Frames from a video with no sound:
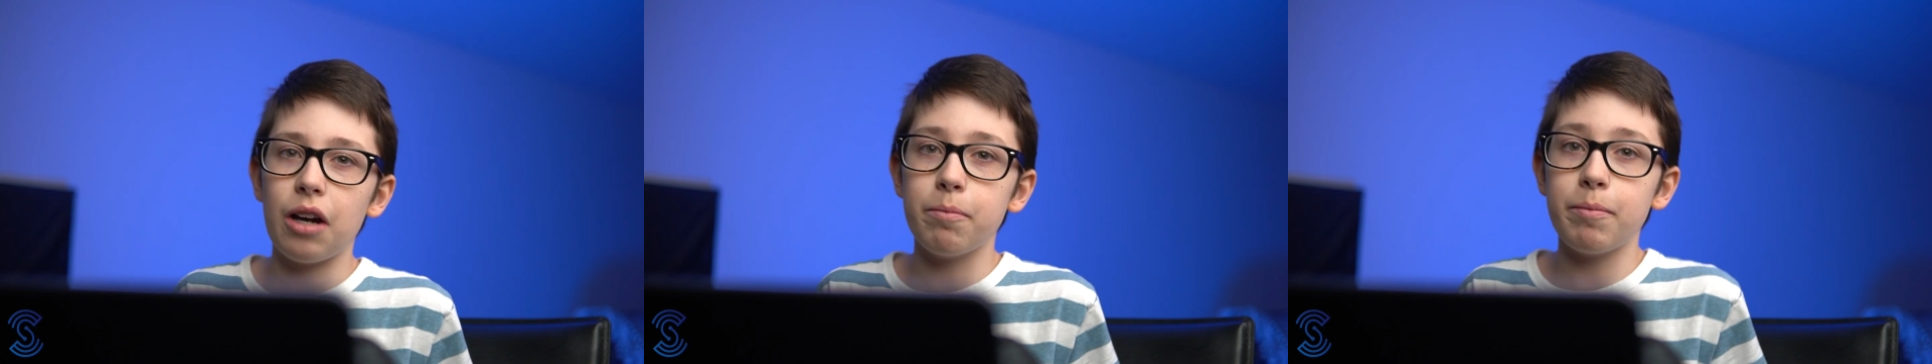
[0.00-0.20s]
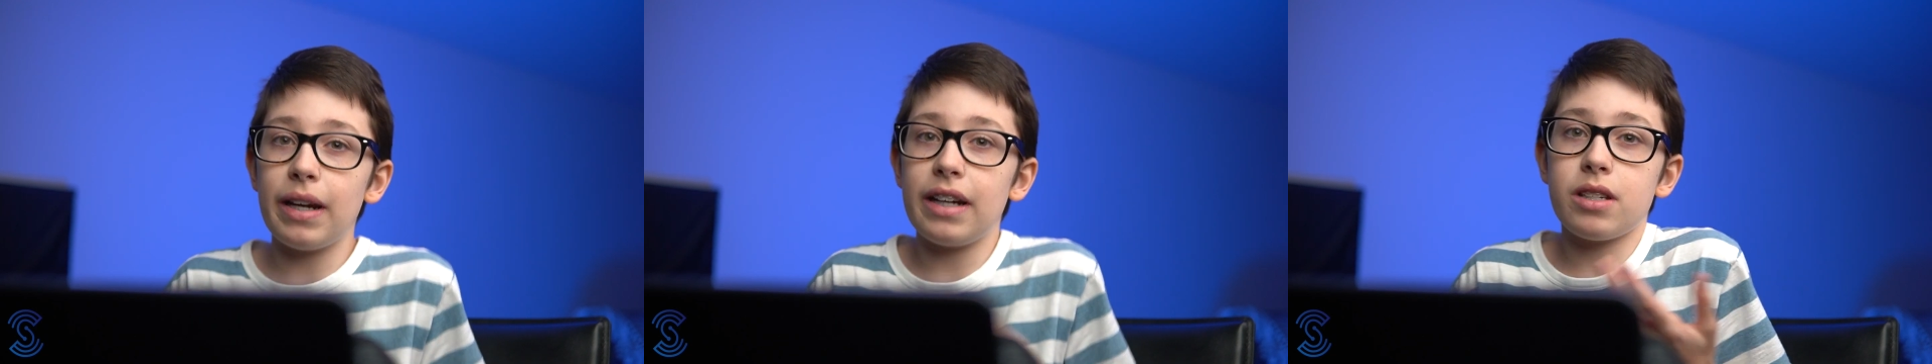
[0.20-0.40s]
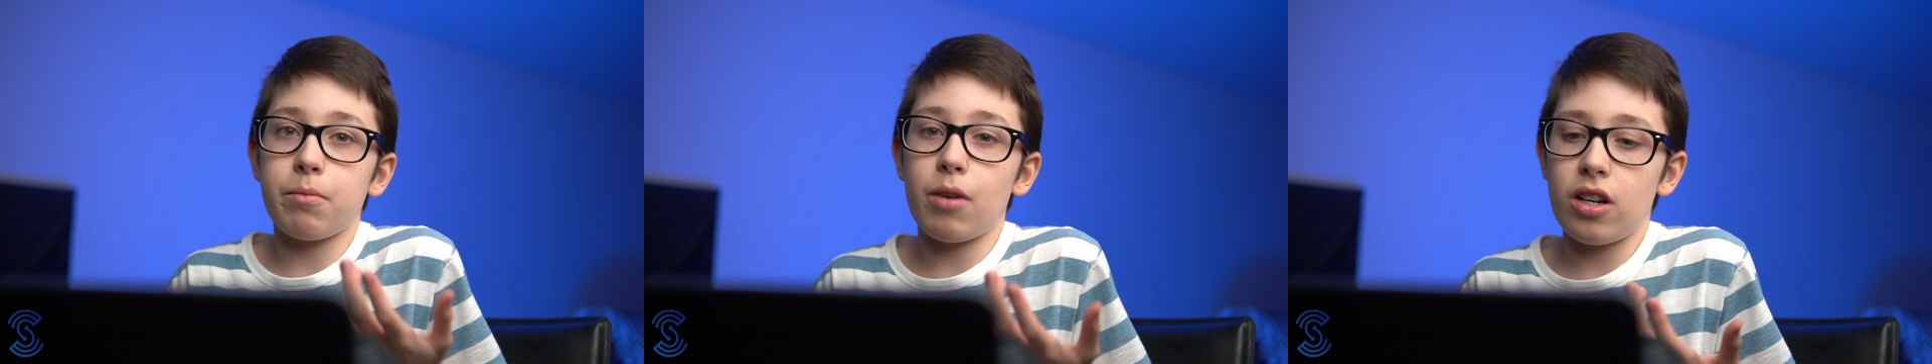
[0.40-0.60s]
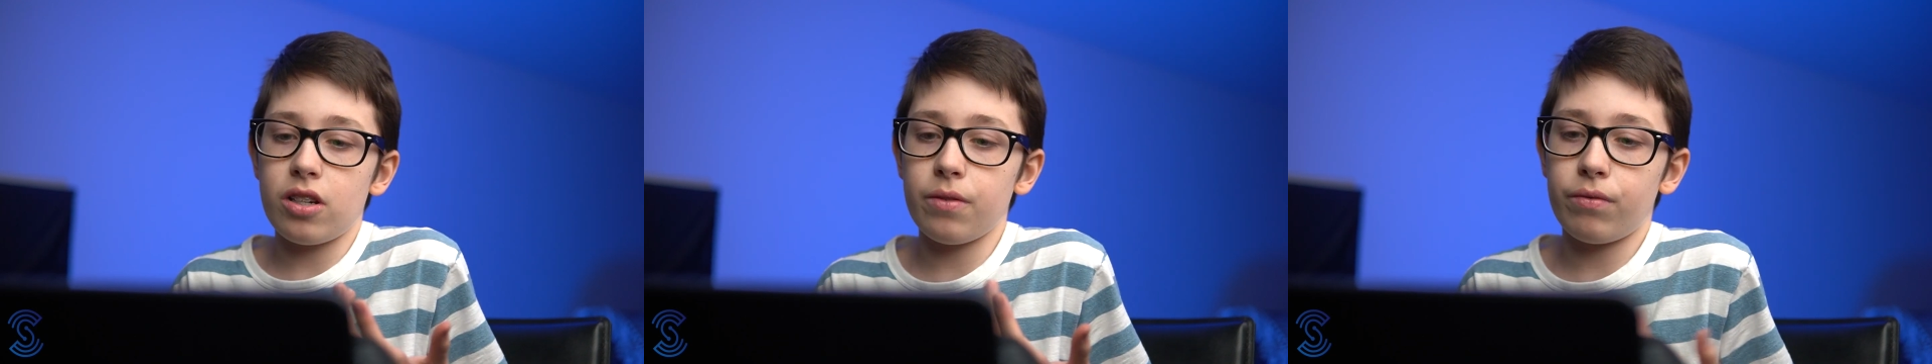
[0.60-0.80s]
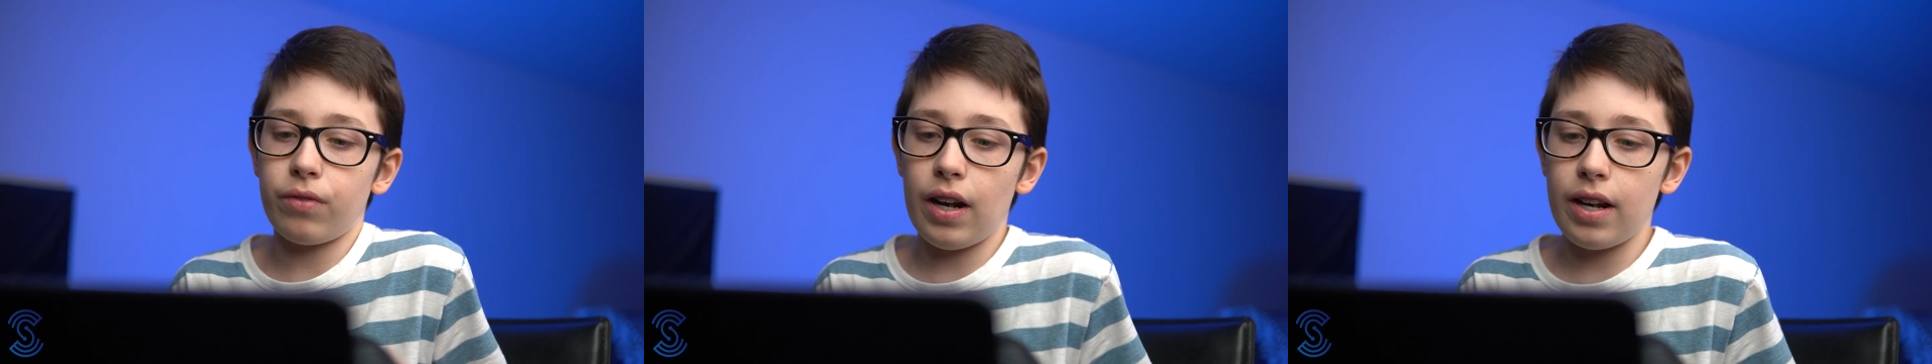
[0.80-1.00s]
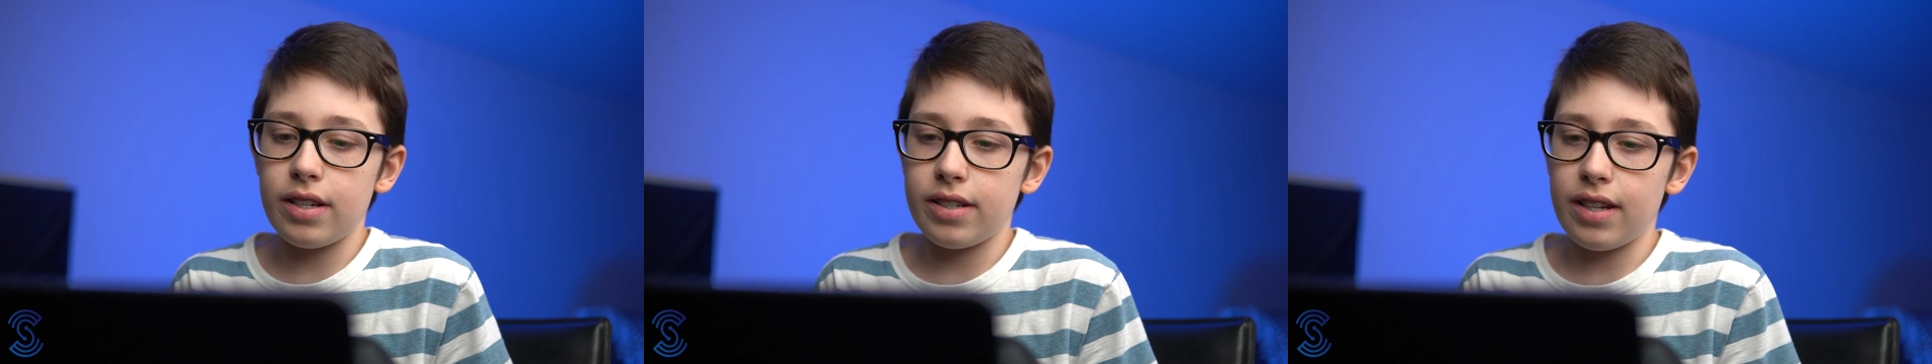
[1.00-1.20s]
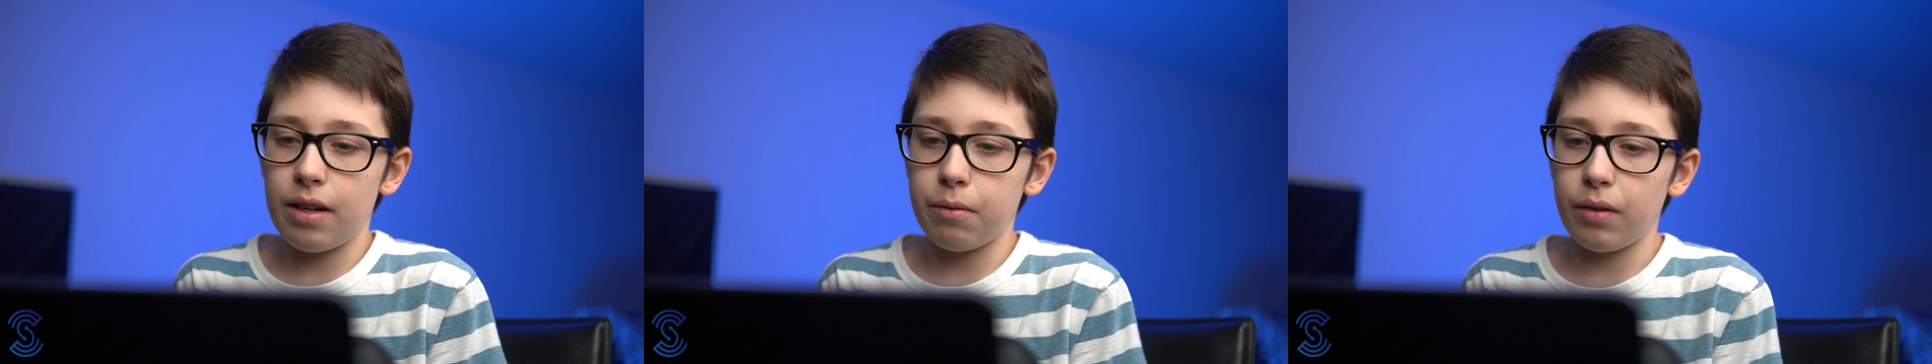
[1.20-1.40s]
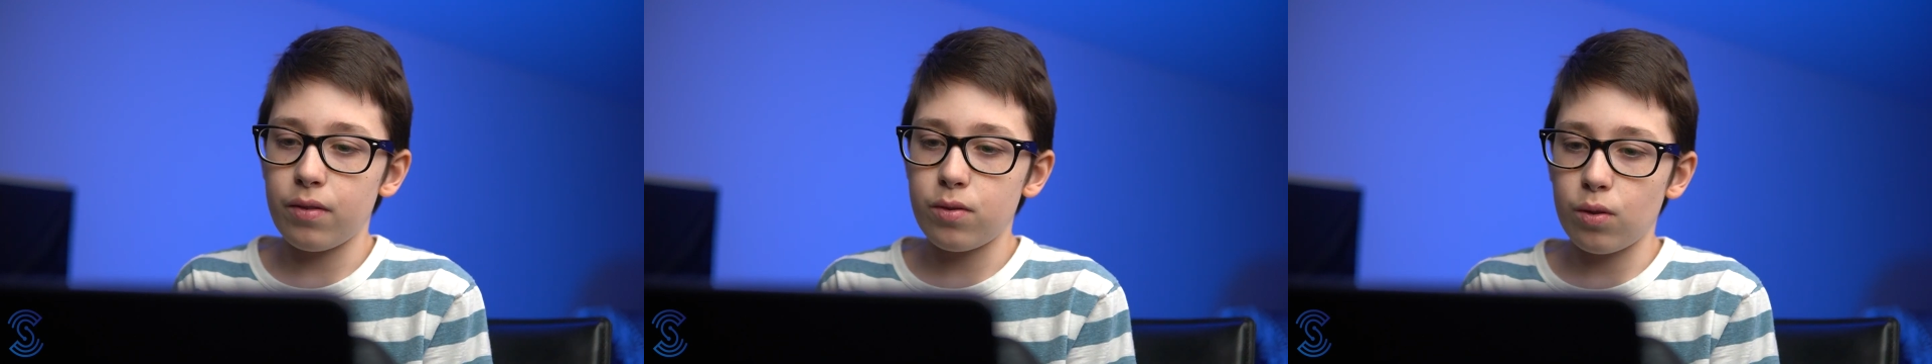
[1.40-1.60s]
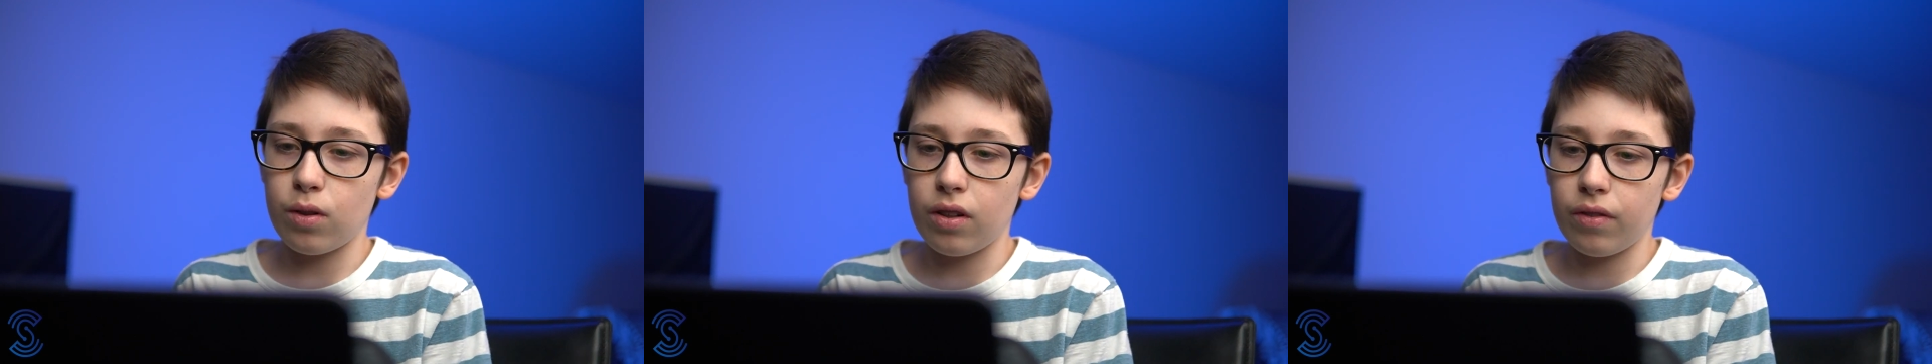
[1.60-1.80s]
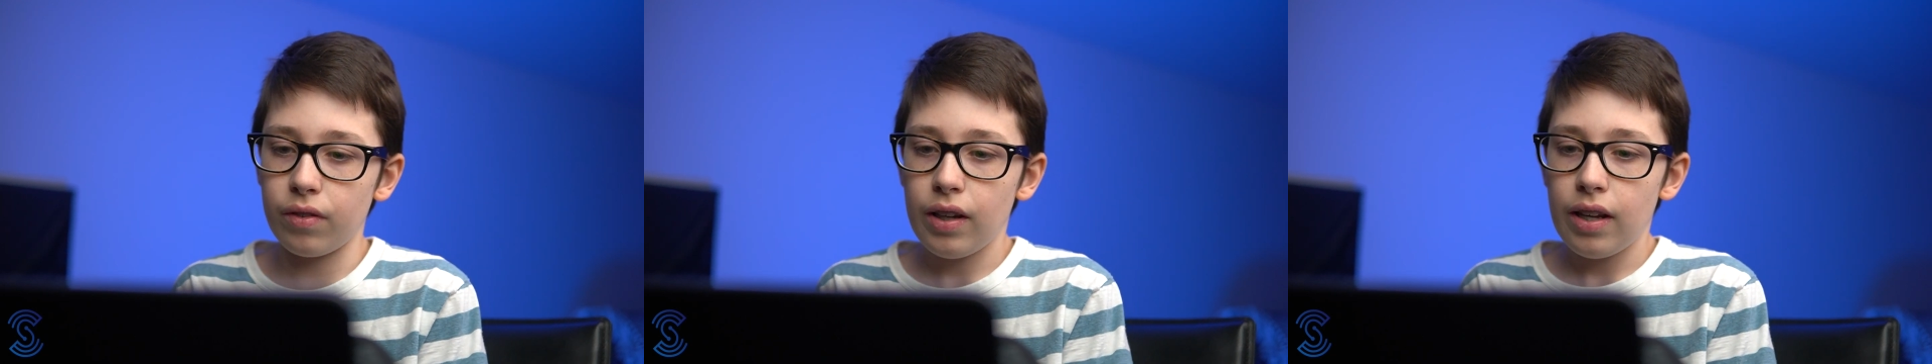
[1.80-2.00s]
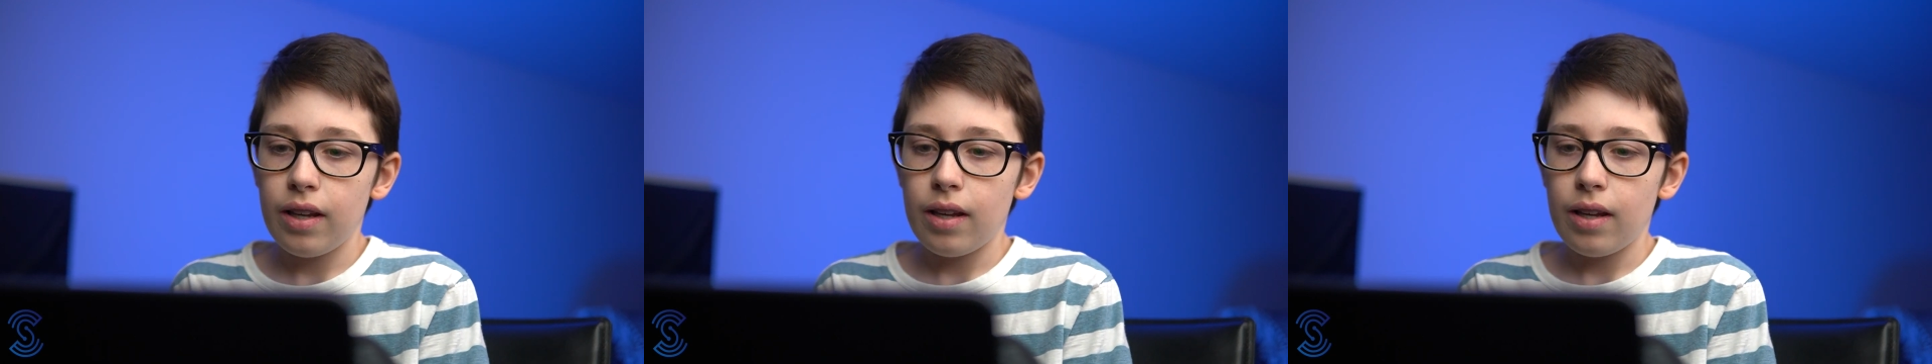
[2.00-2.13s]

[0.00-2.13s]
made some awesome friends, and we've sort of